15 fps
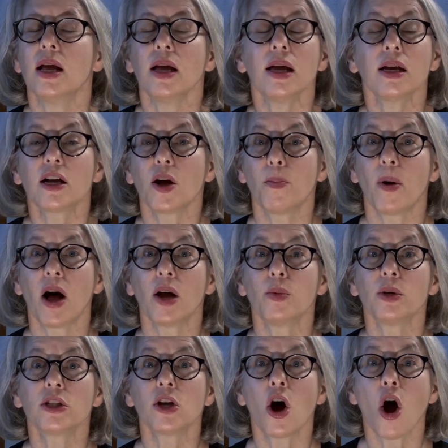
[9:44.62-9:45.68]
Ichabod
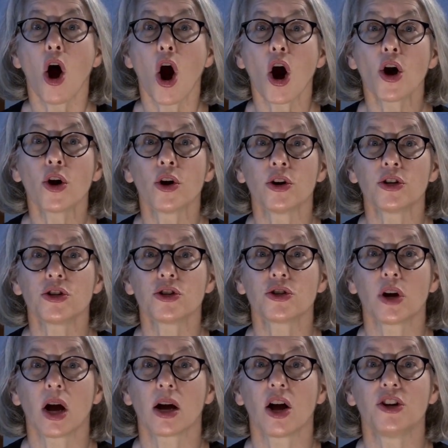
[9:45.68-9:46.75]
was
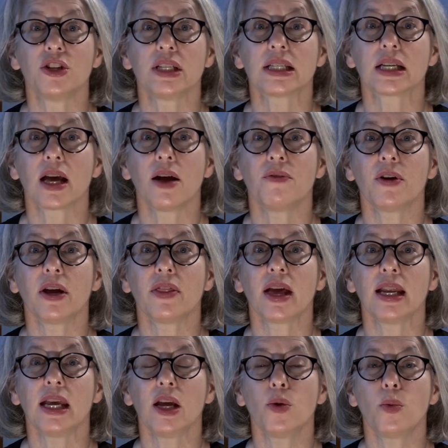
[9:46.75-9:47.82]
horror-struck on discovering
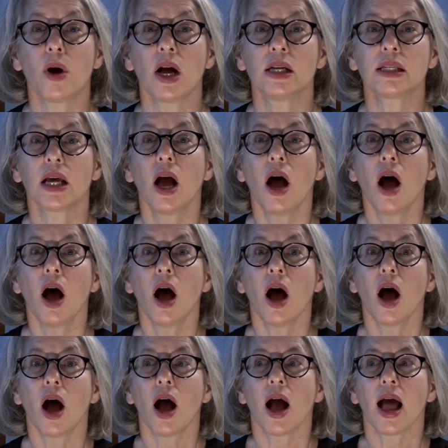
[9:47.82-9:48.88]
that he was
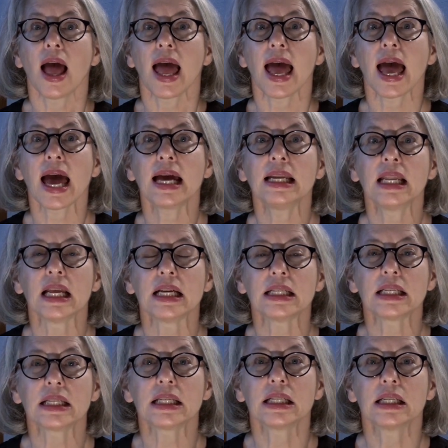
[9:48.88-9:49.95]

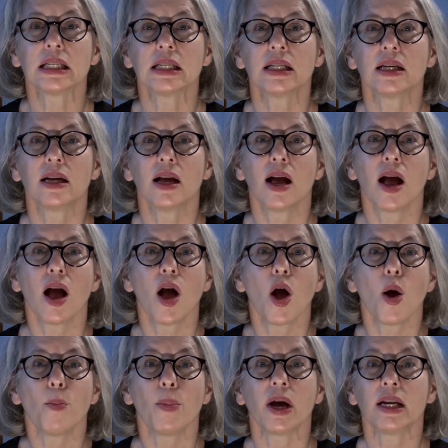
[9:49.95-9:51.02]
headless.
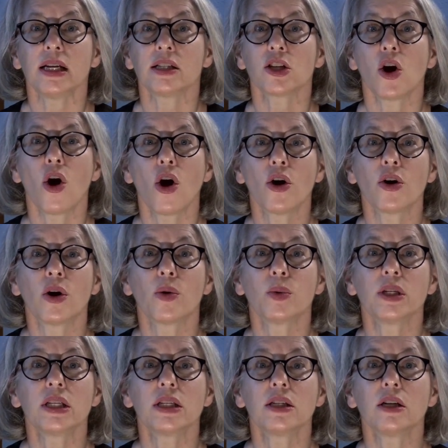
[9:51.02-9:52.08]
But his horror
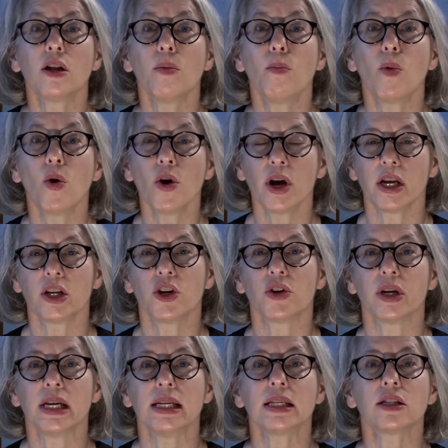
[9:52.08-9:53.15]
was still more
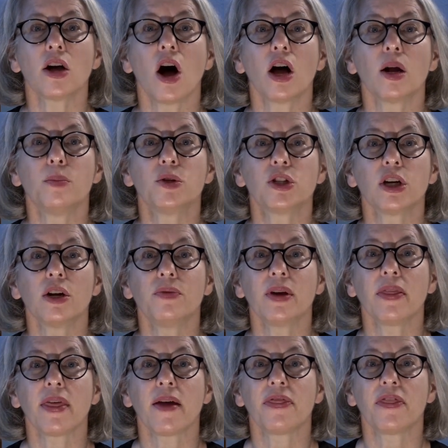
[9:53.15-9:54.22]
increased on
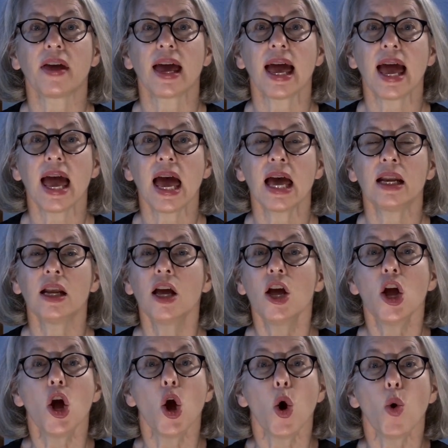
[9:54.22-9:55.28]
observing that the head,
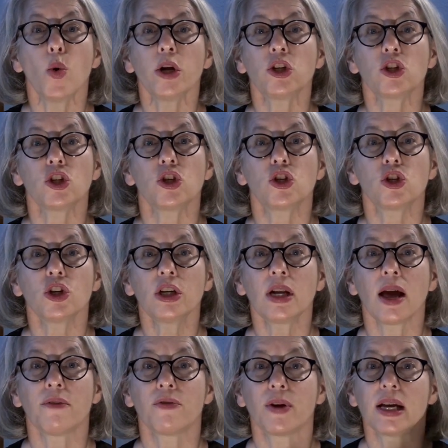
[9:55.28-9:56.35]
which should
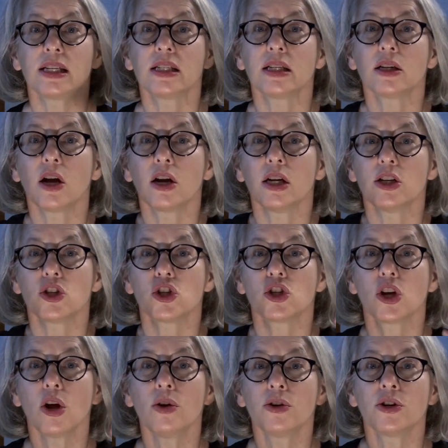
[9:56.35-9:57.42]
have rested on his
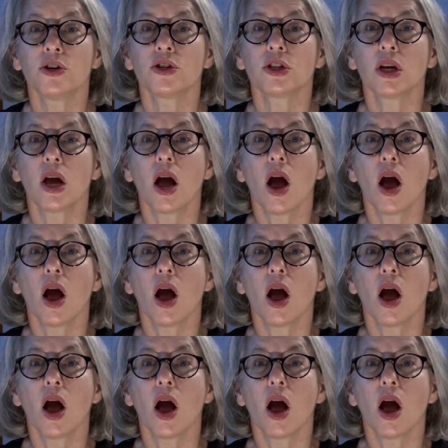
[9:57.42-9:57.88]
shoulders,